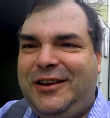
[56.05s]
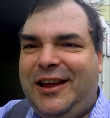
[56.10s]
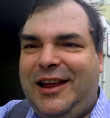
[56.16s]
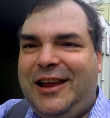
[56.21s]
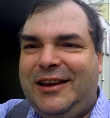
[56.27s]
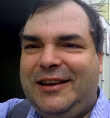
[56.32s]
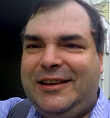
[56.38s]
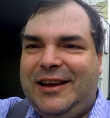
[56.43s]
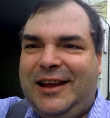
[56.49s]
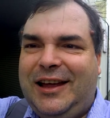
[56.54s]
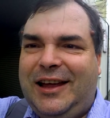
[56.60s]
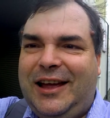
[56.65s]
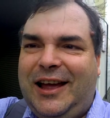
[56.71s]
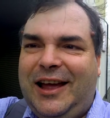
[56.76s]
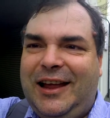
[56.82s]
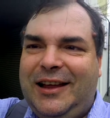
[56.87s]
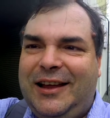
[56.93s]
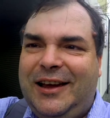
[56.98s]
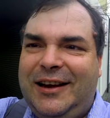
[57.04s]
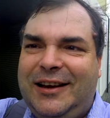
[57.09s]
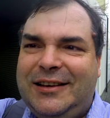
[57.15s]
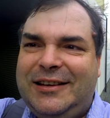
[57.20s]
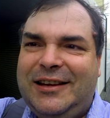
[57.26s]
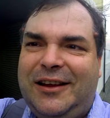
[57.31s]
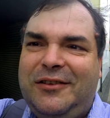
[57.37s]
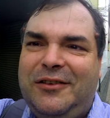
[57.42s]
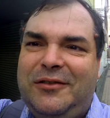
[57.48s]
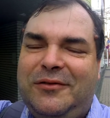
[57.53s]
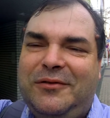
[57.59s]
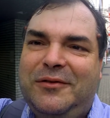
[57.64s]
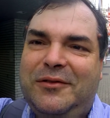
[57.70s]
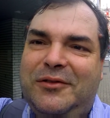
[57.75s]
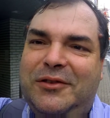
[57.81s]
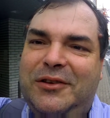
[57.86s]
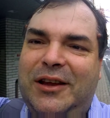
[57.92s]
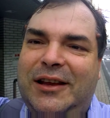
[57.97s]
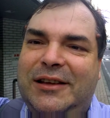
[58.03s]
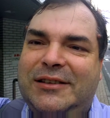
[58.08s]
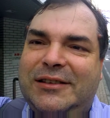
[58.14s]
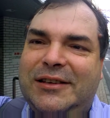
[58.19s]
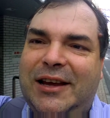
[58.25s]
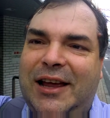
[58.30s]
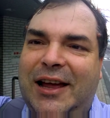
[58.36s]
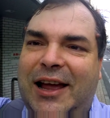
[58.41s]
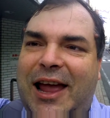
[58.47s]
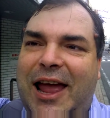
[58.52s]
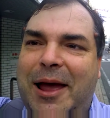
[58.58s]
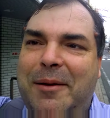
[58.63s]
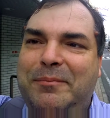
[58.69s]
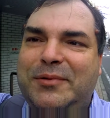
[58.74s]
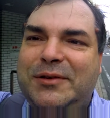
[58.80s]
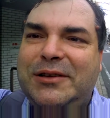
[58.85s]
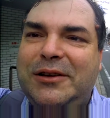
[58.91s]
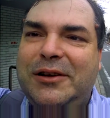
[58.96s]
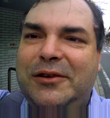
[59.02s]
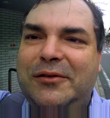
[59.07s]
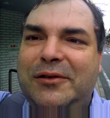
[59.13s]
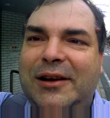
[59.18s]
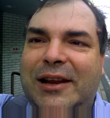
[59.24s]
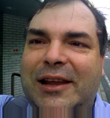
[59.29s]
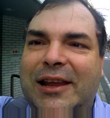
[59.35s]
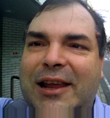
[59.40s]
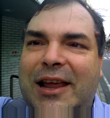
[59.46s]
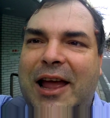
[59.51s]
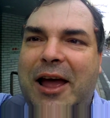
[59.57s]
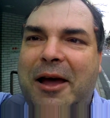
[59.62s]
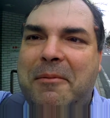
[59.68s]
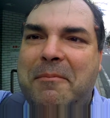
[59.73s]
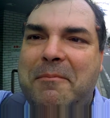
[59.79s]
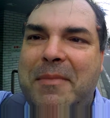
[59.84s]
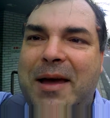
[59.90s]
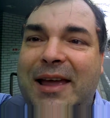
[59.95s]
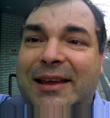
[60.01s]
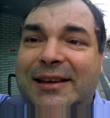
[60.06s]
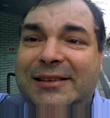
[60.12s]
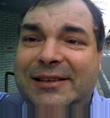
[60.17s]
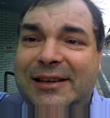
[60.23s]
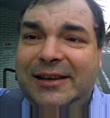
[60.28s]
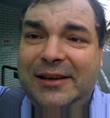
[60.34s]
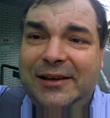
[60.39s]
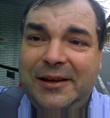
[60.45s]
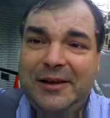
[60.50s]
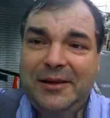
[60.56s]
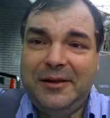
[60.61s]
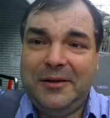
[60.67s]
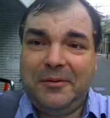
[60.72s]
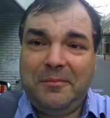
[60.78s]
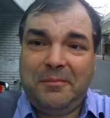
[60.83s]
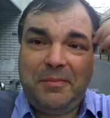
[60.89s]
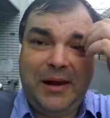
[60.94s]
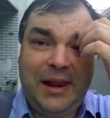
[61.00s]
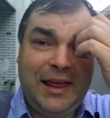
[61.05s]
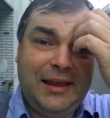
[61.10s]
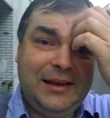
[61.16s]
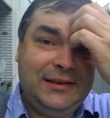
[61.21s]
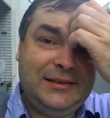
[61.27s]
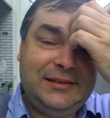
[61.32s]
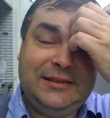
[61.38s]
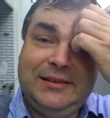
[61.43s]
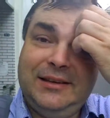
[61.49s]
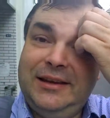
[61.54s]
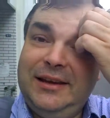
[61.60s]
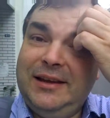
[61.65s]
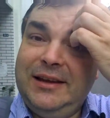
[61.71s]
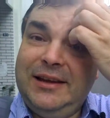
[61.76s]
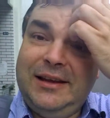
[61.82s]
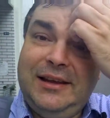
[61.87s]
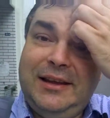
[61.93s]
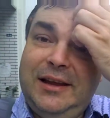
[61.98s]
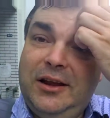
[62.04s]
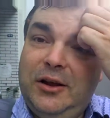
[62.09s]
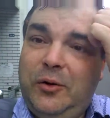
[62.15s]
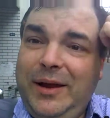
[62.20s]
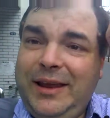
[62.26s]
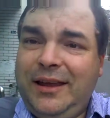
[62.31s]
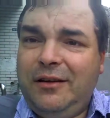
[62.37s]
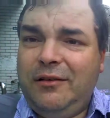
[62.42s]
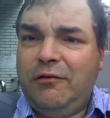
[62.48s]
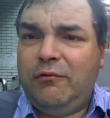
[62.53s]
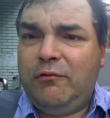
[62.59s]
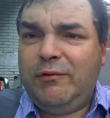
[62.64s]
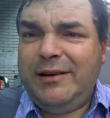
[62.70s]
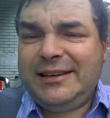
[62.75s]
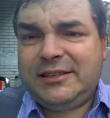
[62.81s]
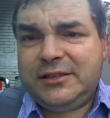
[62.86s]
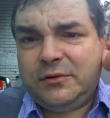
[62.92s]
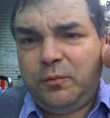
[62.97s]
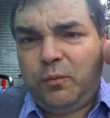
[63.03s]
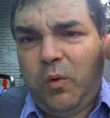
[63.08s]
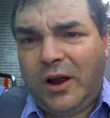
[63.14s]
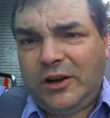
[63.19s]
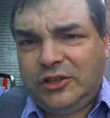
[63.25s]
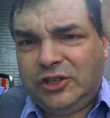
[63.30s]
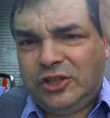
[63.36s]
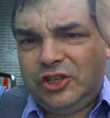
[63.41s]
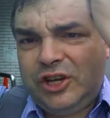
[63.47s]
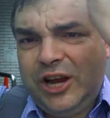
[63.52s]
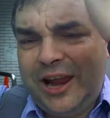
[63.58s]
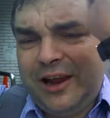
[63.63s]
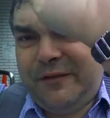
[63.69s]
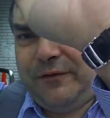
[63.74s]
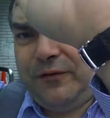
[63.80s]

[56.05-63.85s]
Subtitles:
And I got to tell you, it's an absolutely amazing place. Quick wristwatch check